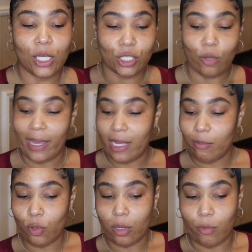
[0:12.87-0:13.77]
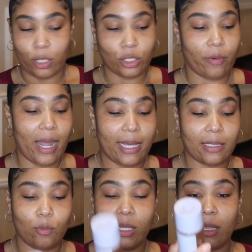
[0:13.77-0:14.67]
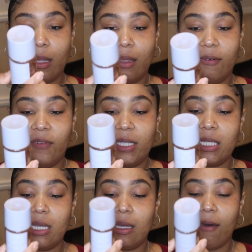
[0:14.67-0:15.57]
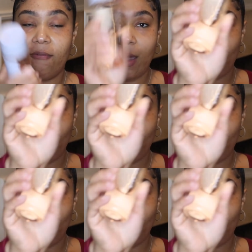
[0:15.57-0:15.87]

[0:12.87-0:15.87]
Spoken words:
so I am going to moisturize with the Fenty Fat